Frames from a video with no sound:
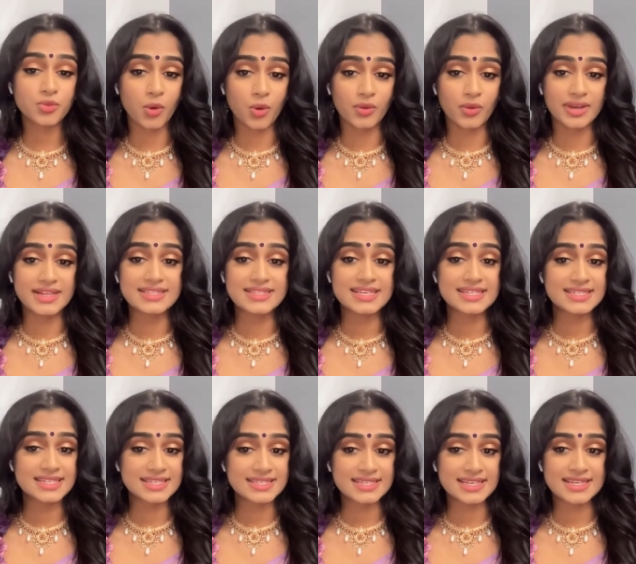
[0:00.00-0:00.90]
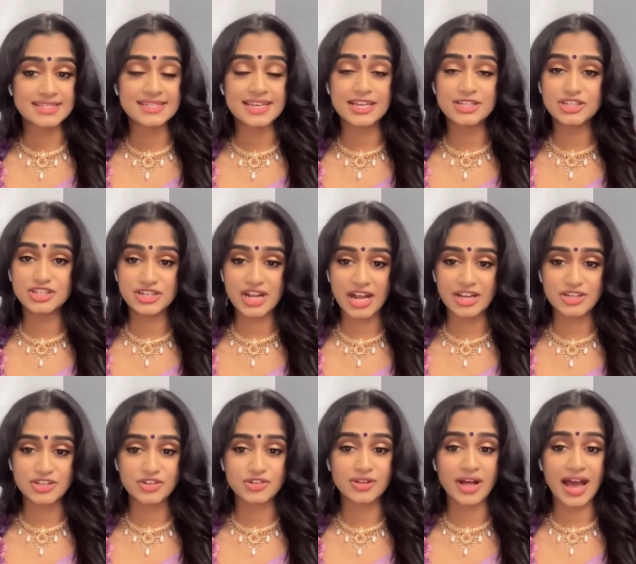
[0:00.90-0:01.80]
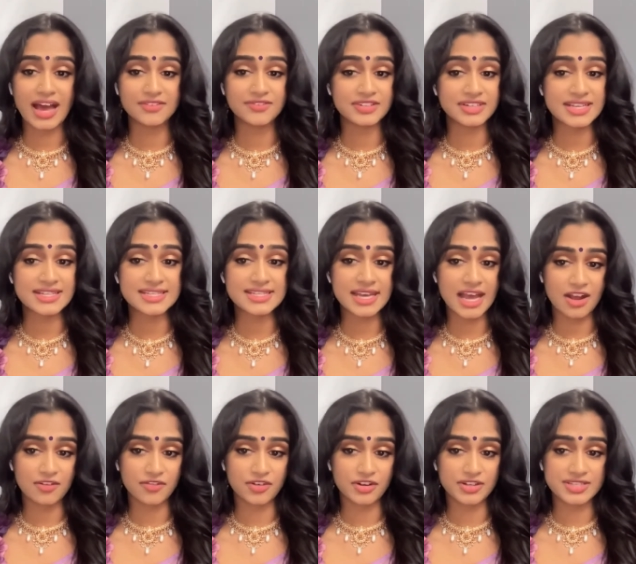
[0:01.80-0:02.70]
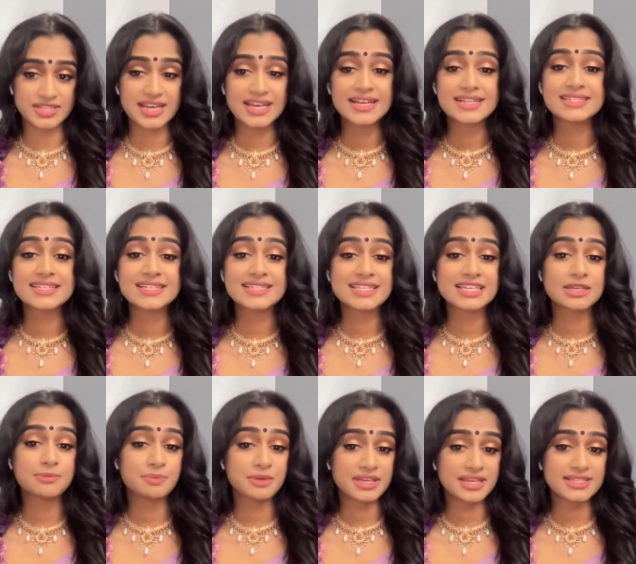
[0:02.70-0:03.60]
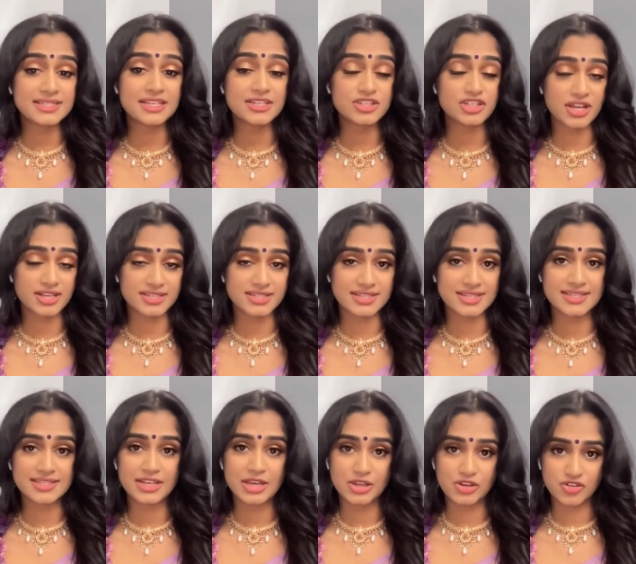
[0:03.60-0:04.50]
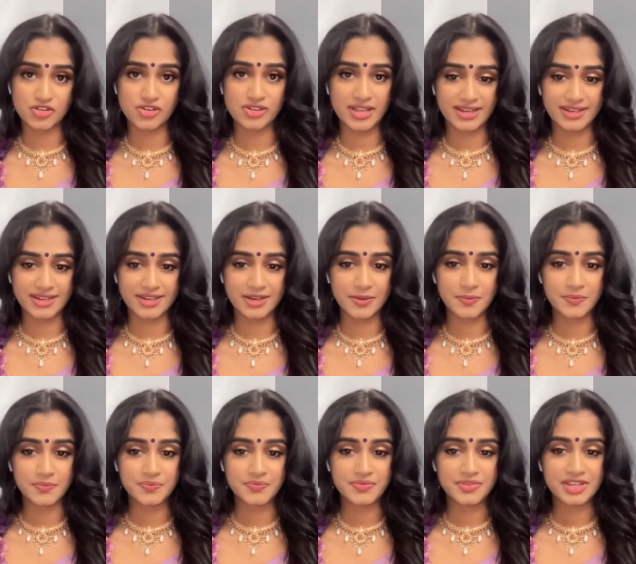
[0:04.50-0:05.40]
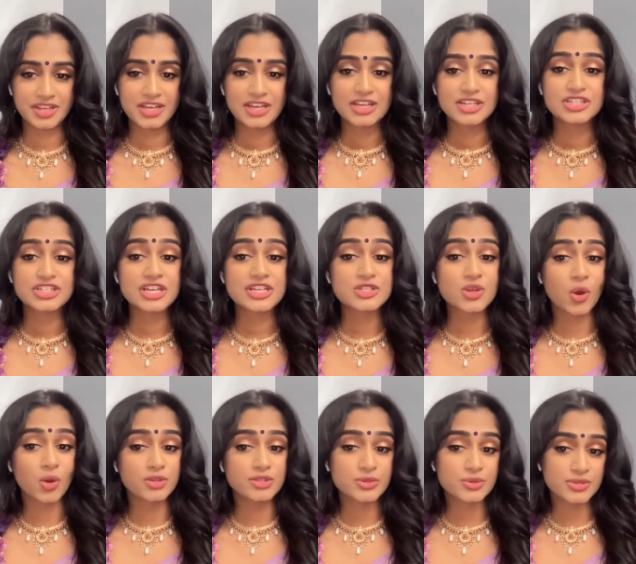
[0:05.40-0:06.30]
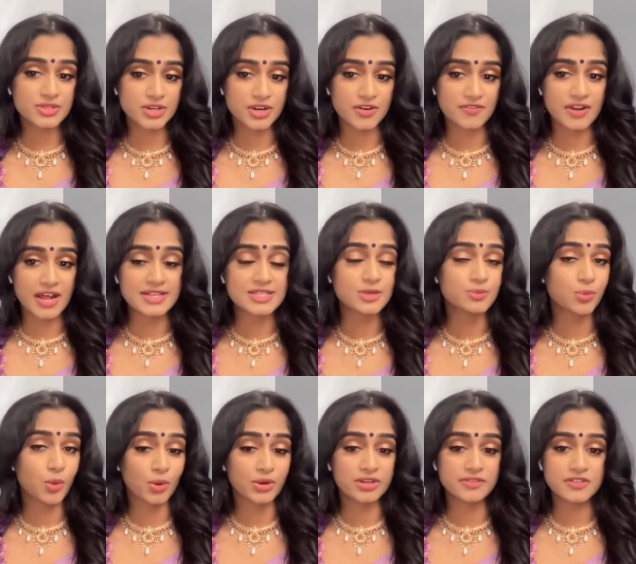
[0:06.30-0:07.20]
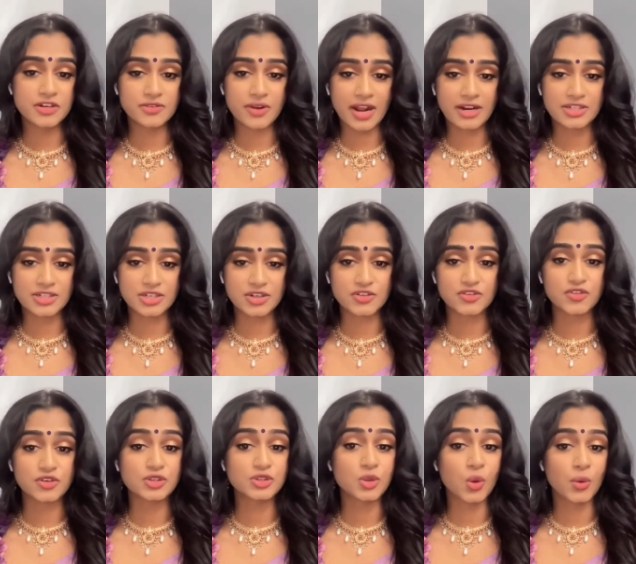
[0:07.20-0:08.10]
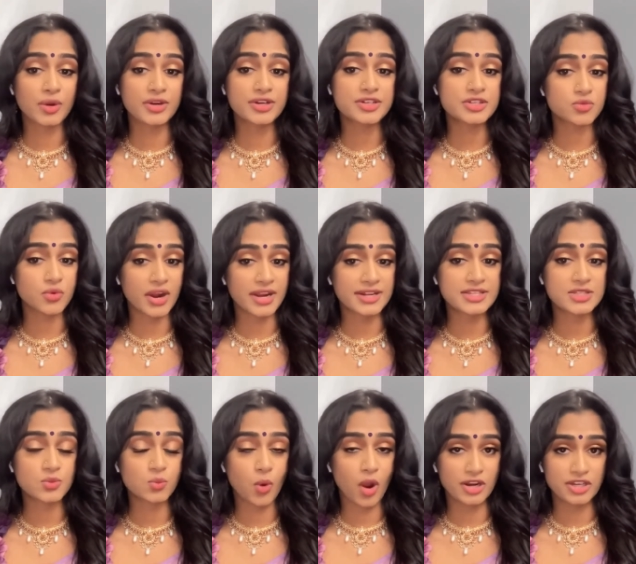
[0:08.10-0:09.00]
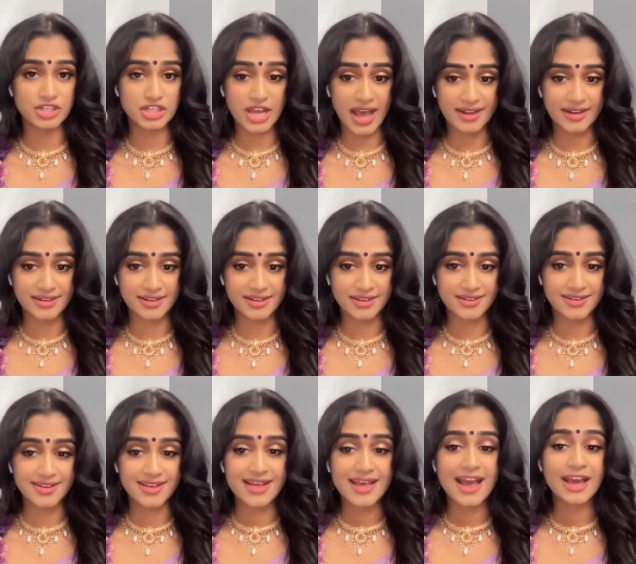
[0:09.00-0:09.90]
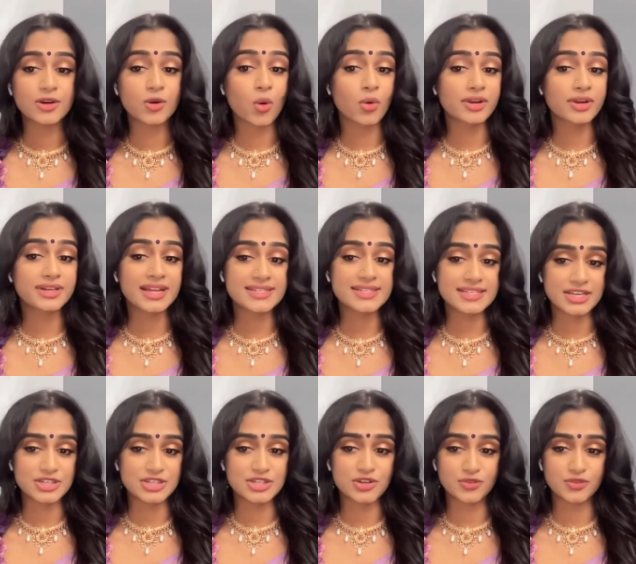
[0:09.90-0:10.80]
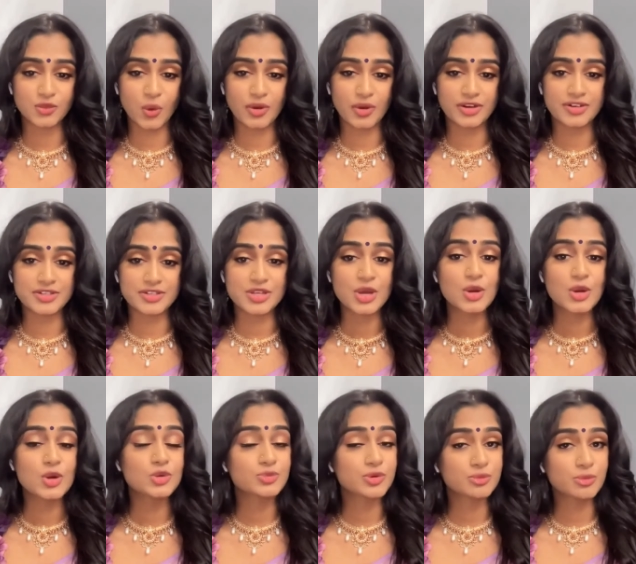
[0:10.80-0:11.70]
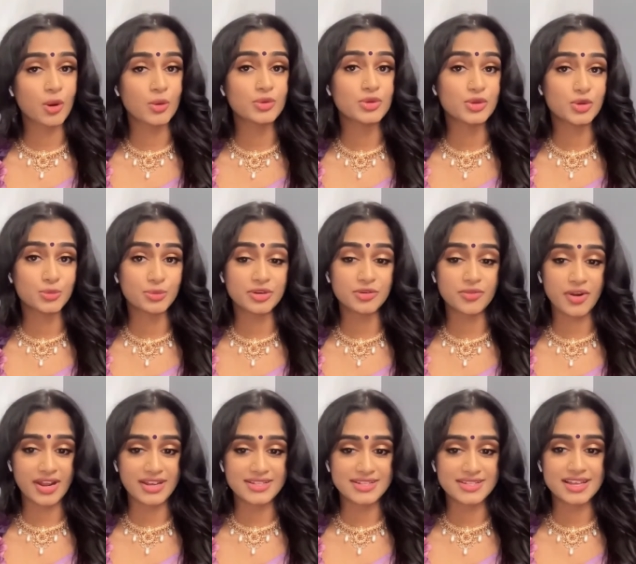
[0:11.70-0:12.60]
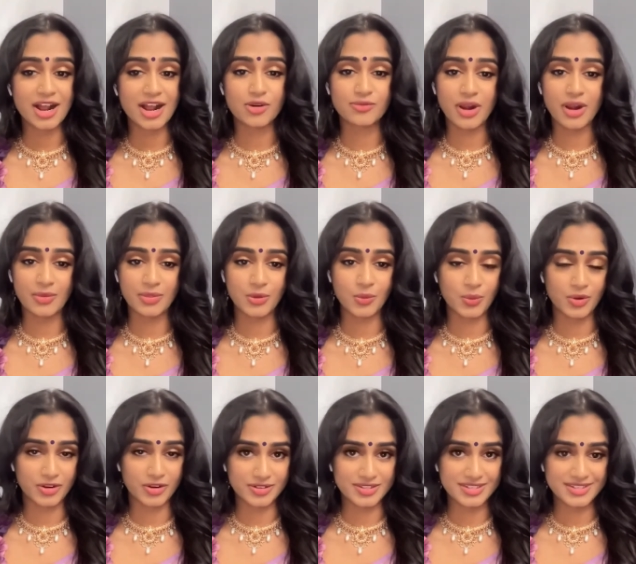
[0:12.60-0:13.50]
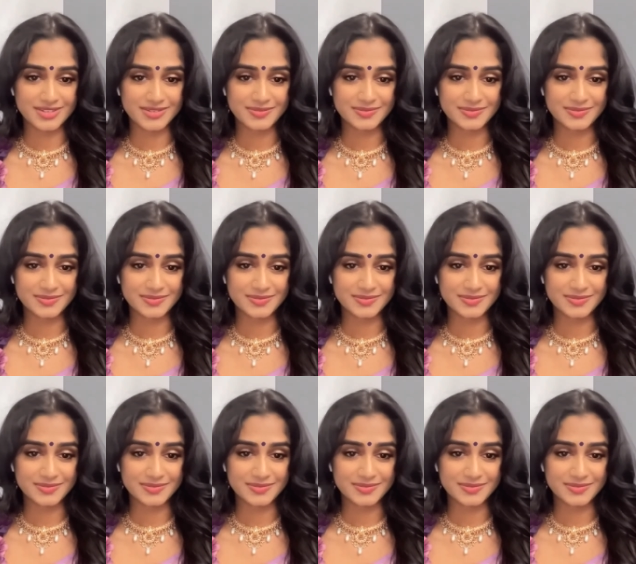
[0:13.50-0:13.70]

role in CTC's international advocacy efforts to seek peace and justice in Sri Lanka. She has also served as a board of director for Lawyers' Rights Watch Canada, an organization of lawyers who promote human rights around the world.